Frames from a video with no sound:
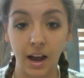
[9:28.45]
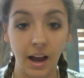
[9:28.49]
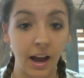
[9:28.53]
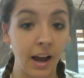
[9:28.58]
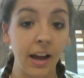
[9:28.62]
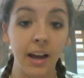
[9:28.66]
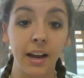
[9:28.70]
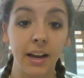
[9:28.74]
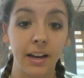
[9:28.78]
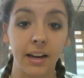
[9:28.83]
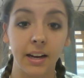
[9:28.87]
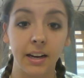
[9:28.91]

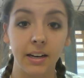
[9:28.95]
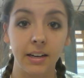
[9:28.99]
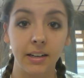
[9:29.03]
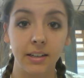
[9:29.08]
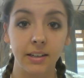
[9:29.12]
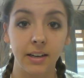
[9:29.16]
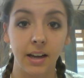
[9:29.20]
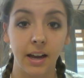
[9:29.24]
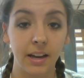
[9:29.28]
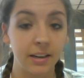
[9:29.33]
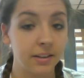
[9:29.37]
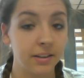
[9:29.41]

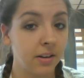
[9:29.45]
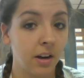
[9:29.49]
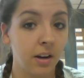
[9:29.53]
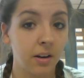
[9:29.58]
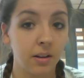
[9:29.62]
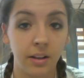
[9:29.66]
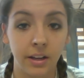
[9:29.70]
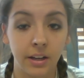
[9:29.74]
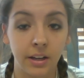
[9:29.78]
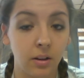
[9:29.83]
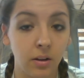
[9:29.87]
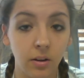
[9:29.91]
I had
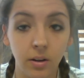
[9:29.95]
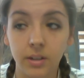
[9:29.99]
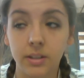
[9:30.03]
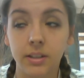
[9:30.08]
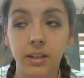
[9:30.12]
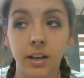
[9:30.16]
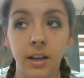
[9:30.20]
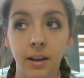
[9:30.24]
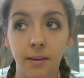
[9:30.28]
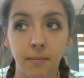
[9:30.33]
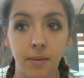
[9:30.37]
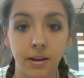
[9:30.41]
not like
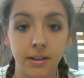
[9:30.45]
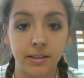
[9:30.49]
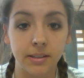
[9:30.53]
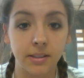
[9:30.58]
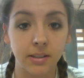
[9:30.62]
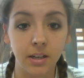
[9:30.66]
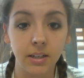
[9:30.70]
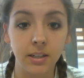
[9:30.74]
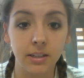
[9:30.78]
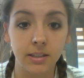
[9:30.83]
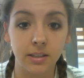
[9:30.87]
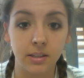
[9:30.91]
looked at my
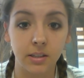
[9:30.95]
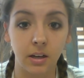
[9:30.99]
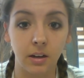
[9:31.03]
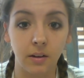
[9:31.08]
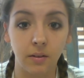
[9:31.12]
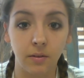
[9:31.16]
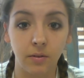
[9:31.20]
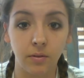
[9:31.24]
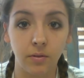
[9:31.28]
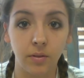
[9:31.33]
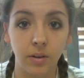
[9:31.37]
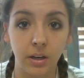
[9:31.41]
study
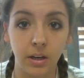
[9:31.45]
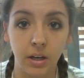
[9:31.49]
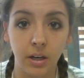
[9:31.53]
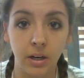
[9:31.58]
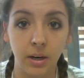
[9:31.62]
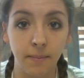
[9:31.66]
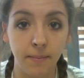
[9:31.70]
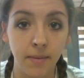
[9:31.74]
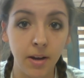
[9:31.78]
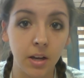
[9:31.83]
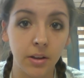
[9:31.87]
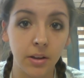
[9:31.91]
stuff
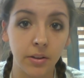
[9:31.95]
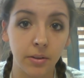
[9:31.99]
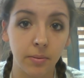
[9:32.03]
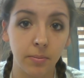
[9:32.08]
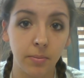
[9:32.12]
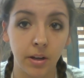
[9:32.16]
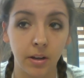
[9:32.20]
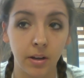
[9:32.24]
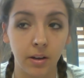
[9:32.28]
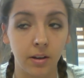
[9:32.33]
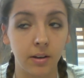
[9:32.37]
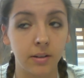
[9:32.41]
in a month
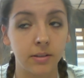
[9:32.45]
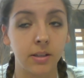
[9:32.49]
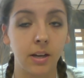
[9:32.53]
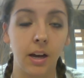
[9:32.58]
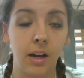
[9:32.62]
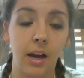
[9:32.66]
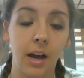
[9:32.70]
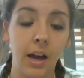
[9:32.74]
because